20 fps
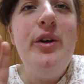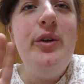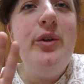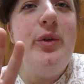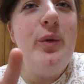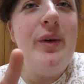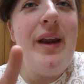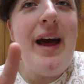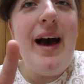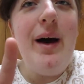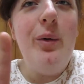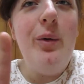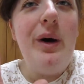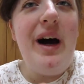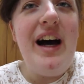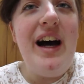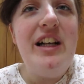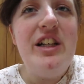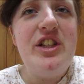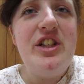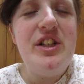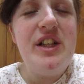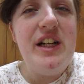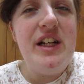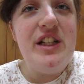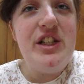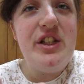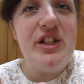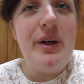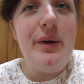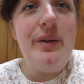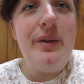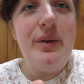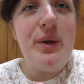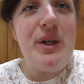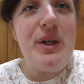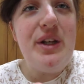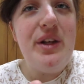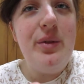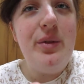do not watch that show
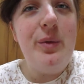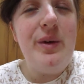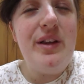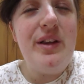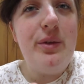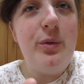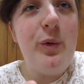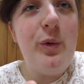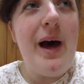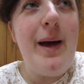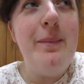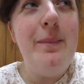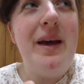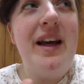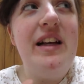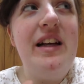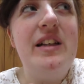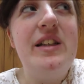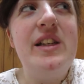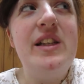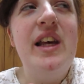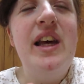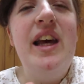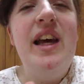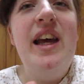13 Reasons Why because